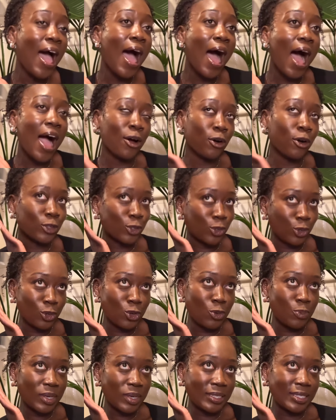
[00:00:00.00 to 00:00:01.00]
I got two
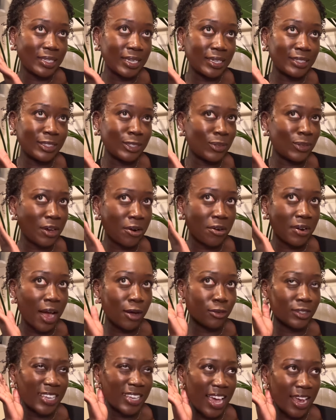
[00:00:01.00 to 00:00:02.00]
new piercings, so there are now
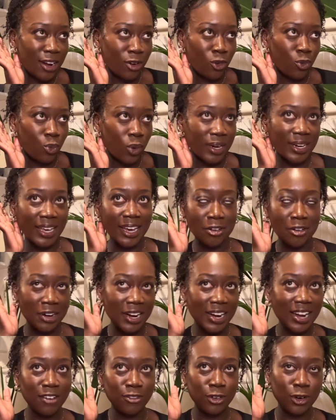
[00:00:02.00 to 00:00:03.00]
10 on one ear and
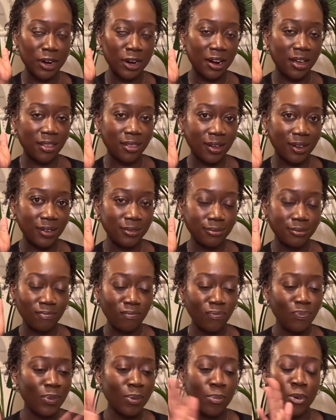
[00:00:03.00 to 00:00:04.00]
11 on another.
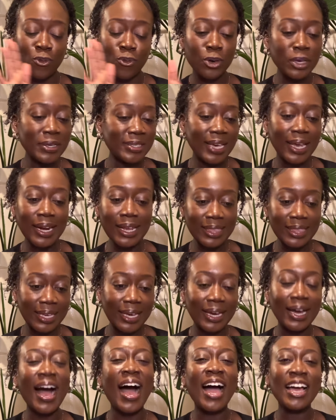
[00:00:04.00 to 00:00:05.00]
And before you say
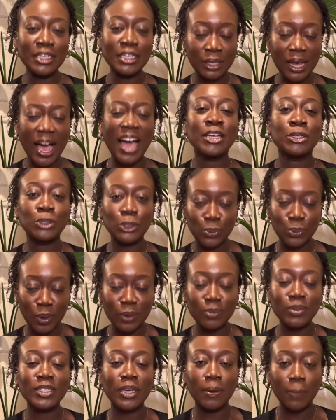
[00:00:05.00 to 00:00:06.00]
anything, I, I do
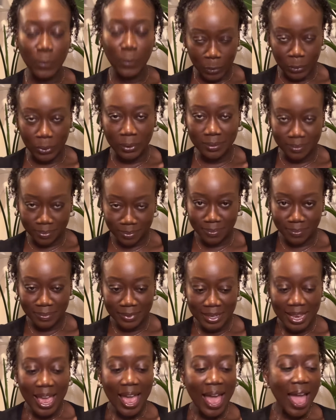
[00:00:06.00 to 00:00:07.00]
want some more.
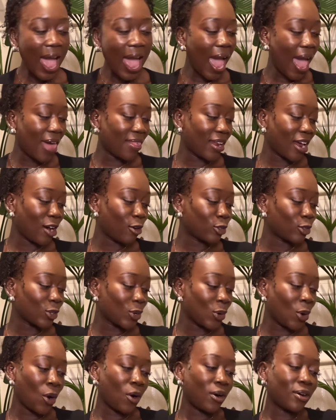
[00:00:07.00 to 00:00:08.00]
And then I also
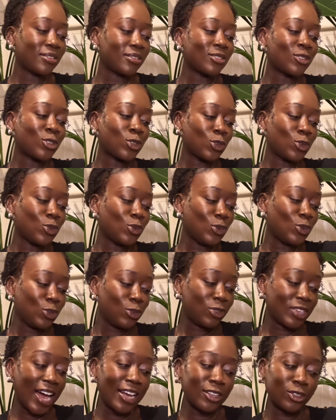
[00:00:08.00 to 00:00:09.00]
got two new
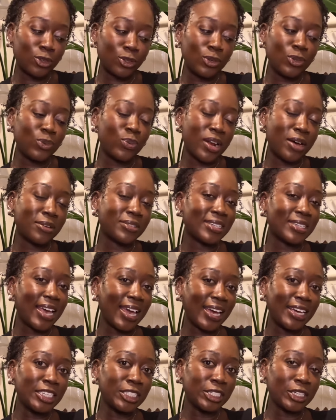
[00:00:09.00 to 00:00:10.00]
tattoos when I was in
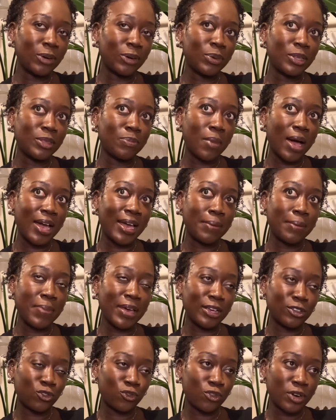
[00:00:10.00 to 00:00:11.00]
Asia with my
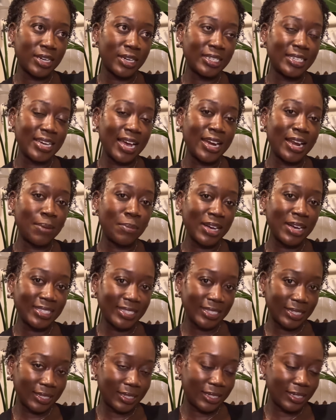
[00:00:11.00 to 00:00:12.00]
best friend and my
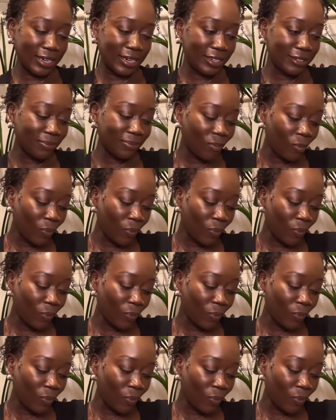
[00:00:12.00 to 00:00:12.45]
sister.